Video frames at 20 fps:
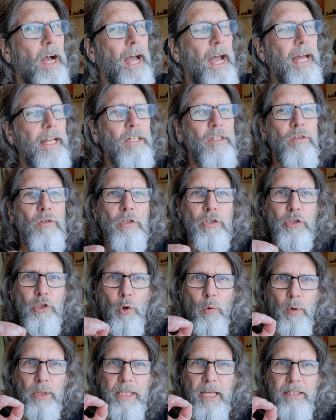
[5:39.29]
And
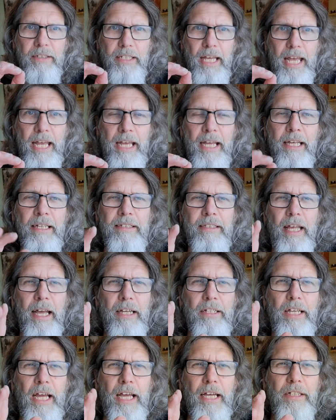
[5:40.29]
so what they're saying is
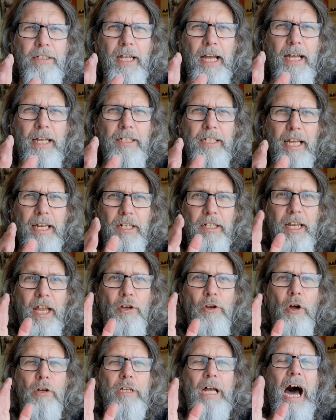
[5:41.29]
they're they're they're they're,
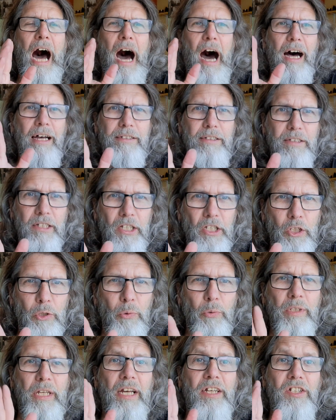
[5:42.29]
they're not asking
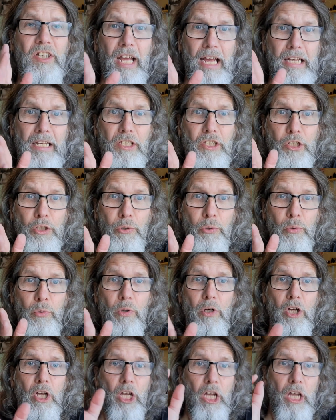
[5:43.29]
you; they're telling
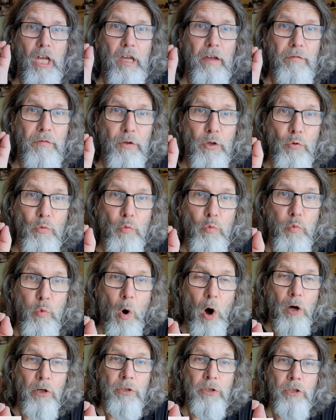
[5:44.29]
you if you
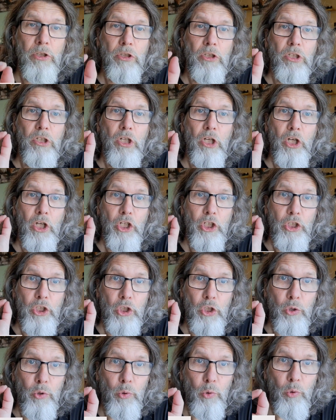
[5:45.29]
want
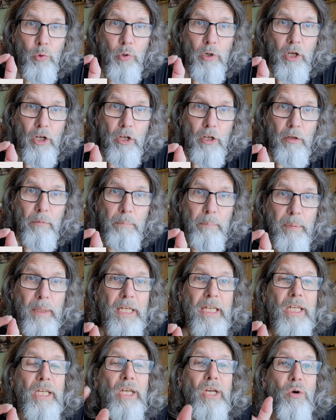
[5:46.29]
to
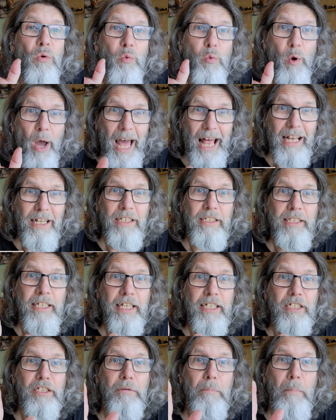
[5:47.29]
be well
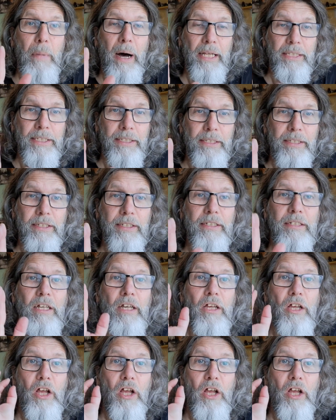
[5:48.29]
this month.